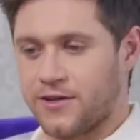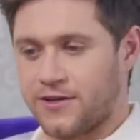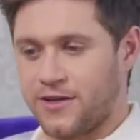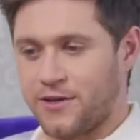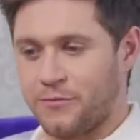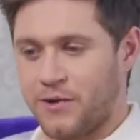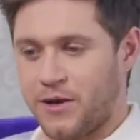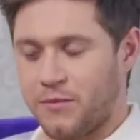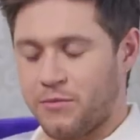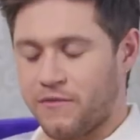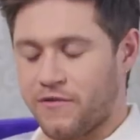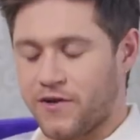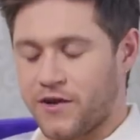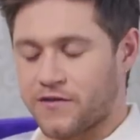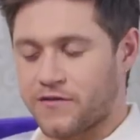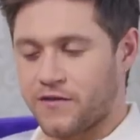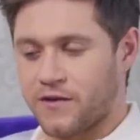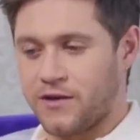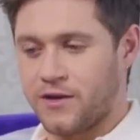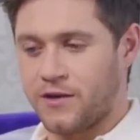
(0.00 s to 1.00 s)
on to the baby
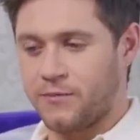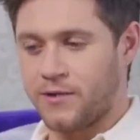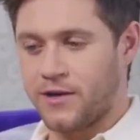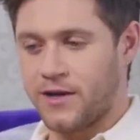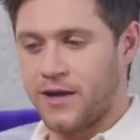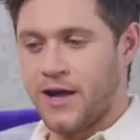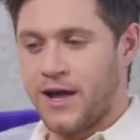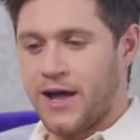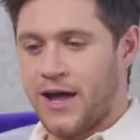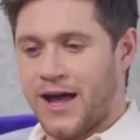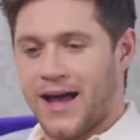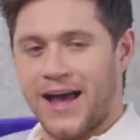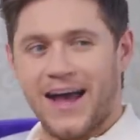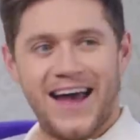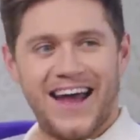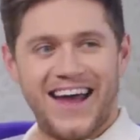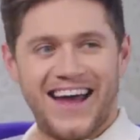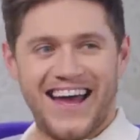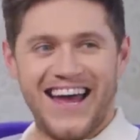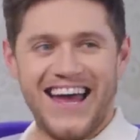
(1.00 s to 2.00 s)
face for a little bit.
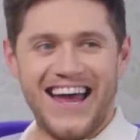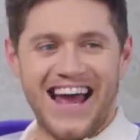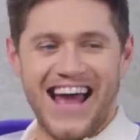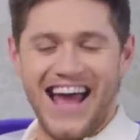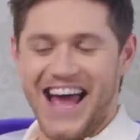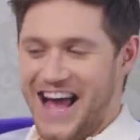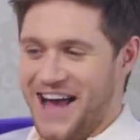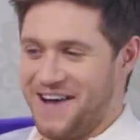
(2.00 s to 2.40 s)
Uh,